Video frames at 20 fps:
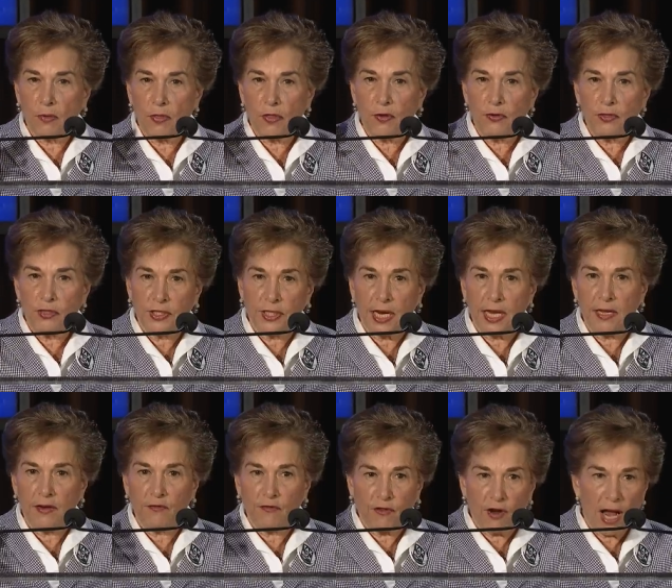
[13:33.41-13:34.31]
Thursday
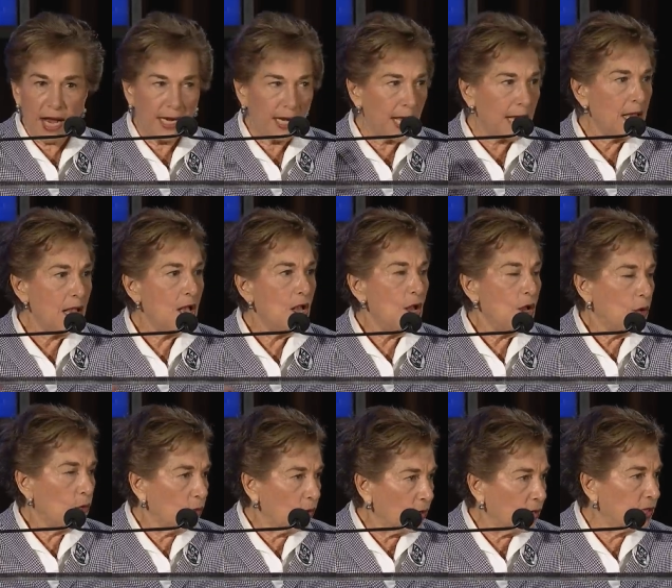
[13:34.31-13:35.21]
and Friday.
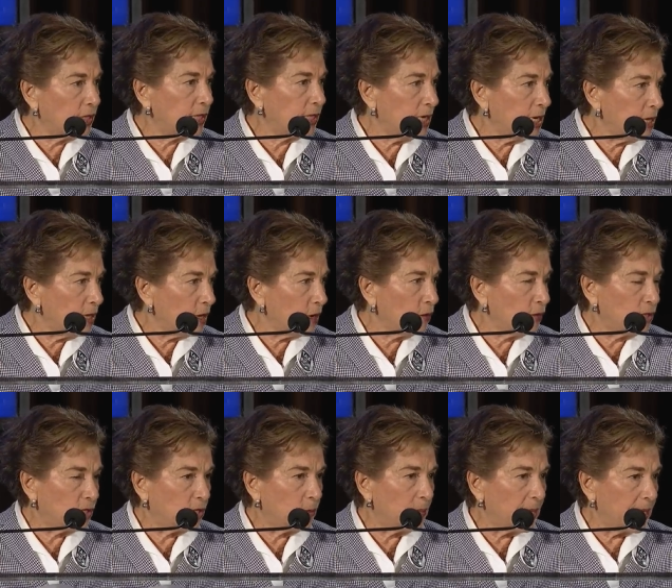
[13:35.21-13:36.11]
We're gonna see those
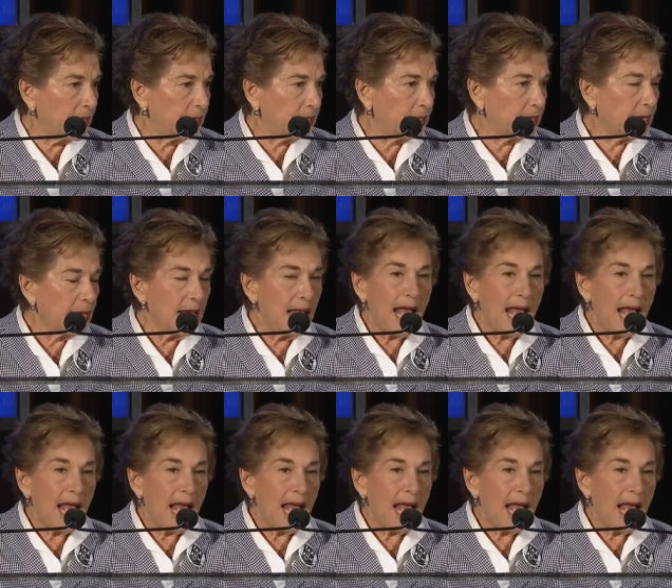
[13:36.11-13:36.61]
debates.